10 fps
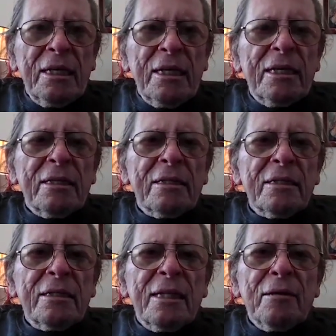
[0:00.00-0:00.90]
And
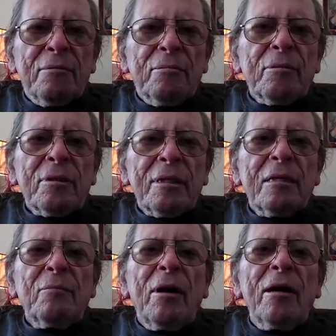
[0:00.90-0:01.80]
that,
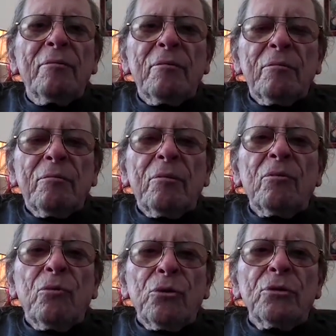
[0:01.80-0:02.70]
in my
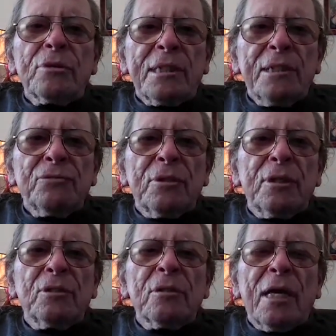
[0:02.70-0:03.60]
world, gives
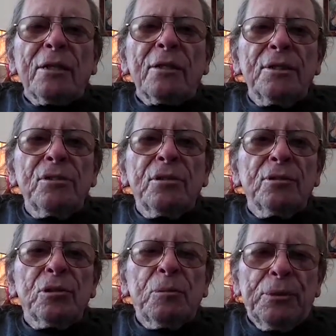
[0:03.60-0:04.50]
it at least
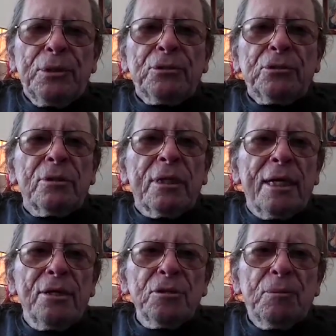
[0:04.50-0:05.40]
a spiritual
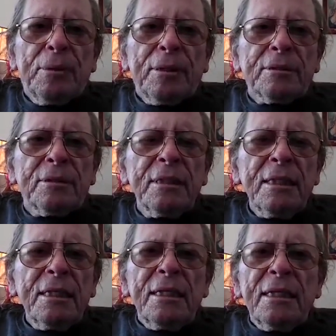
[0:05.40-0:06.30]
aspect,
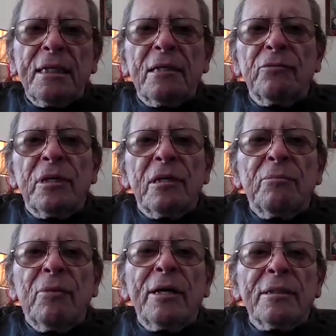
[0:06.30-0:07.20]
and we
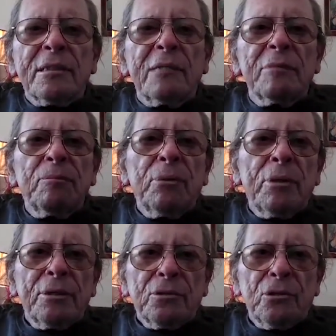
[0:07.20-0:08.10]
might come
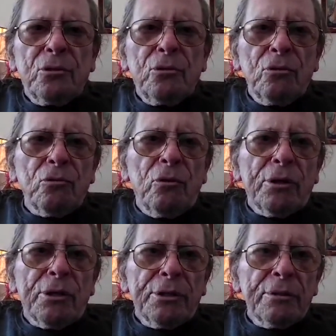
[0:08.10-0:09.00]
upon to hold
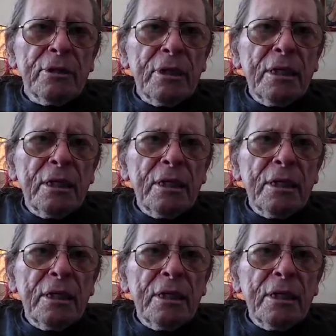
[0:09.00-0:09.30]
water